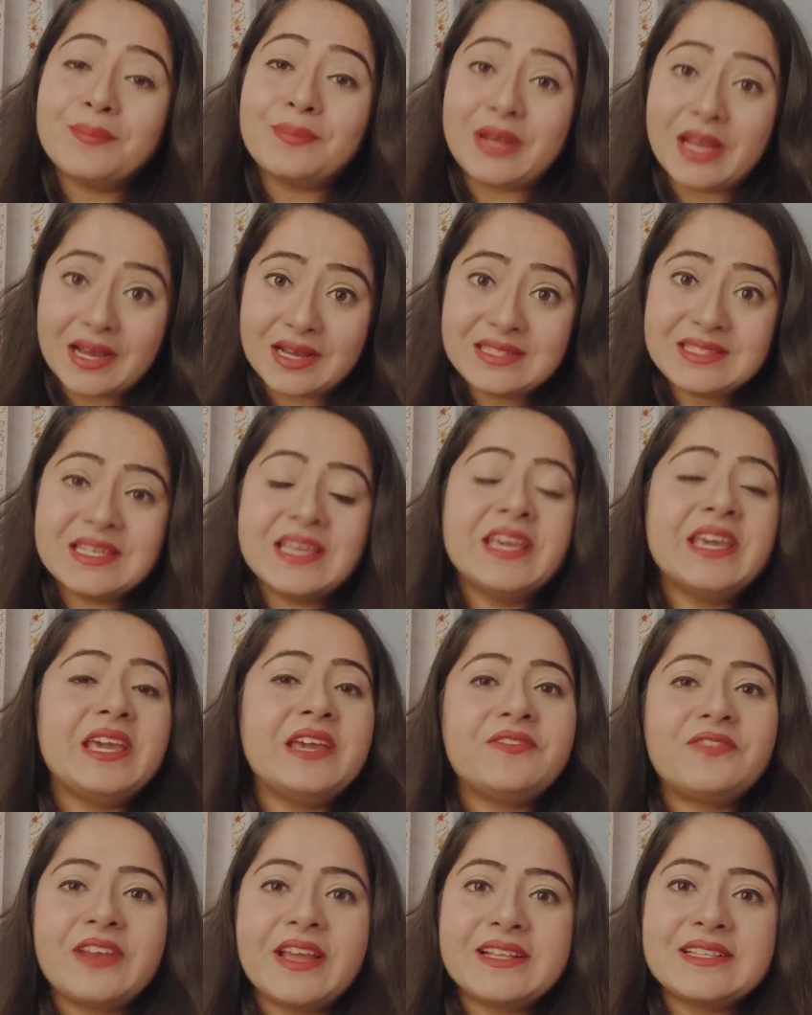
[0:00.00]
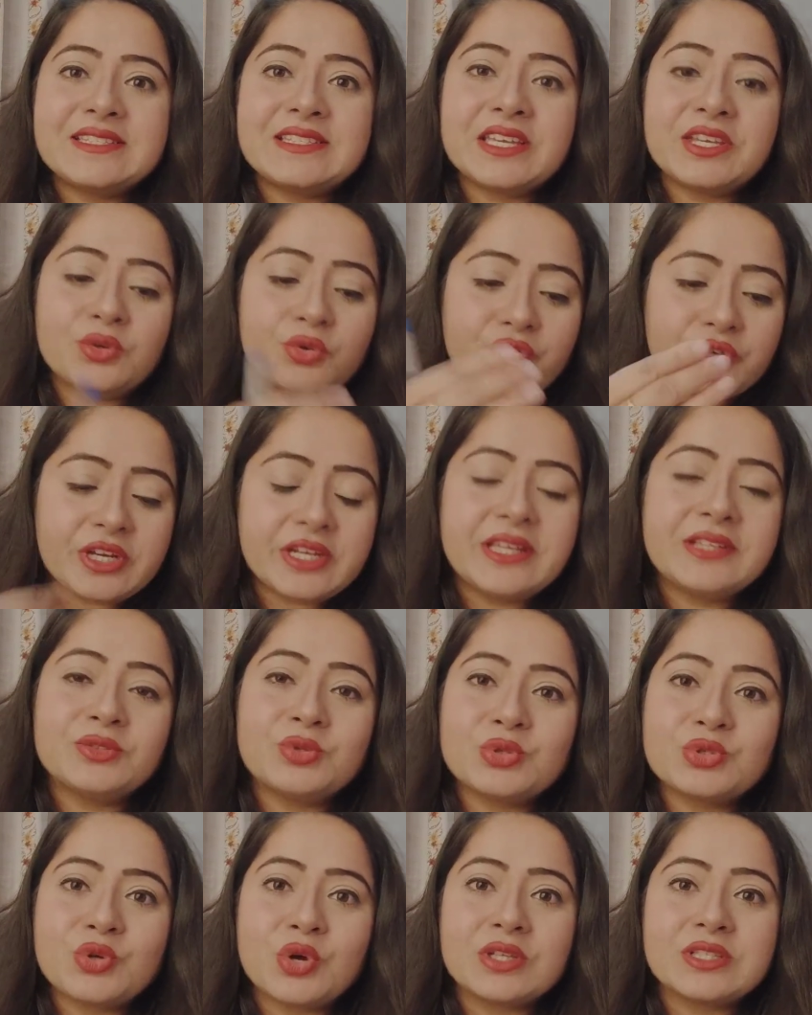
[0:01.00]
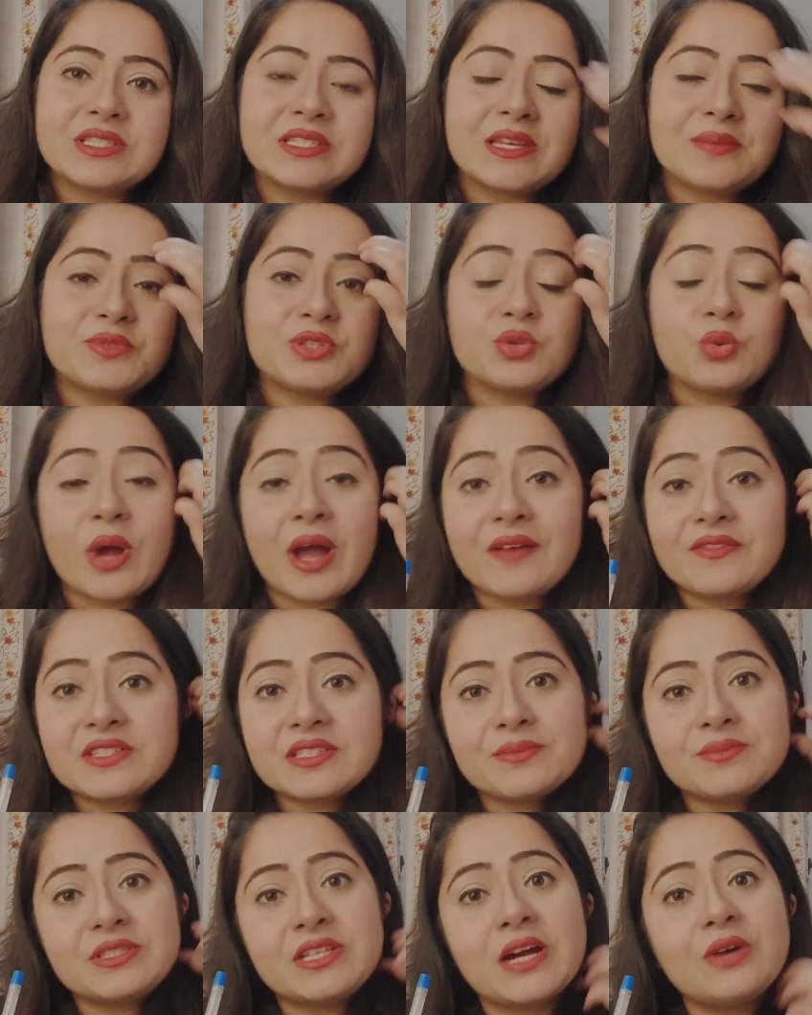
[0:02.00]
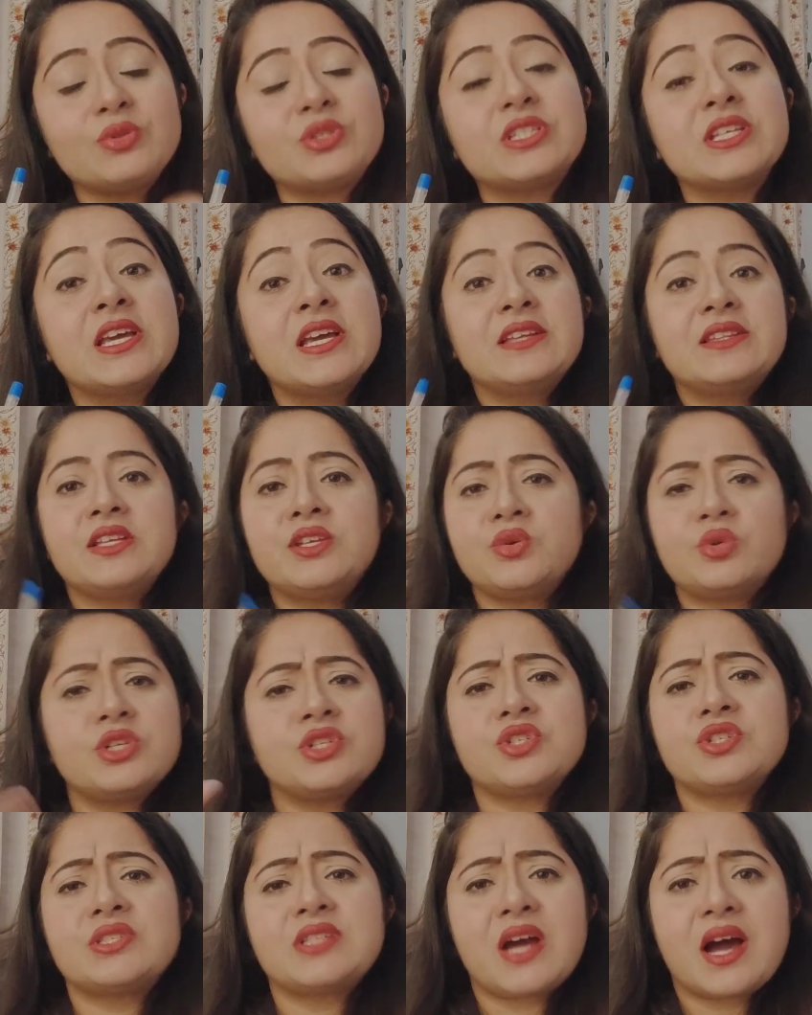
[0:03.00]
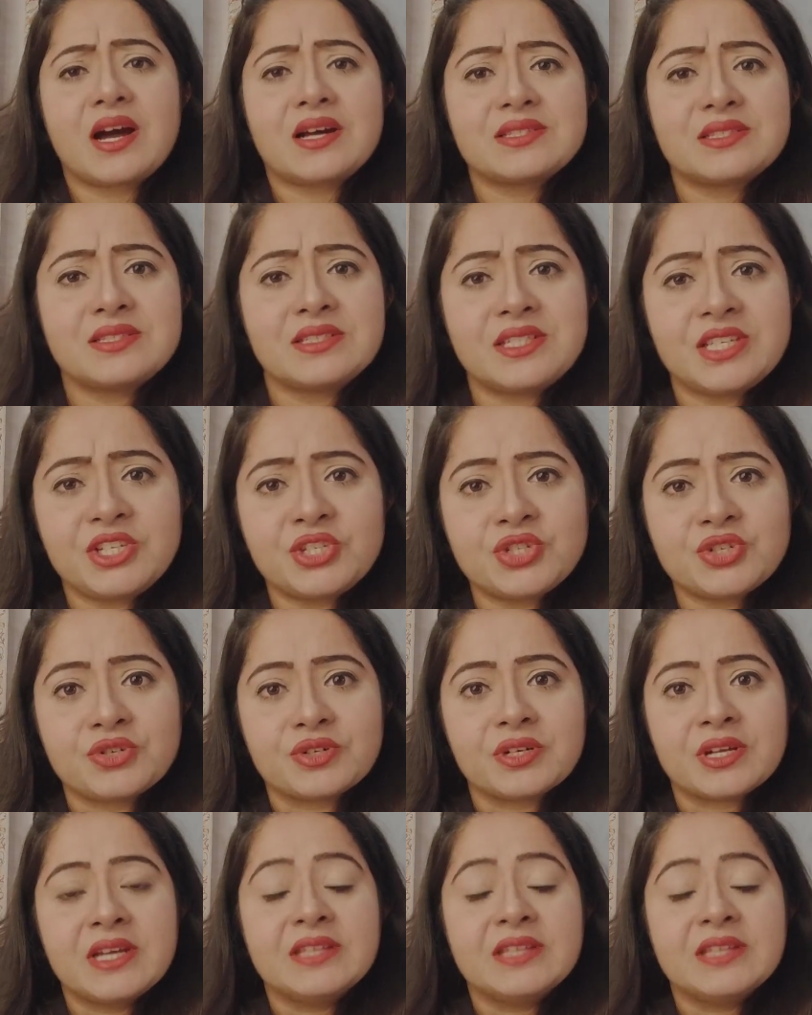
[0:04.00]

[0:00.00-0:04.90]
Plus, if let's say you're reading those concepts, you have some doubts, then you can just ask the teacher.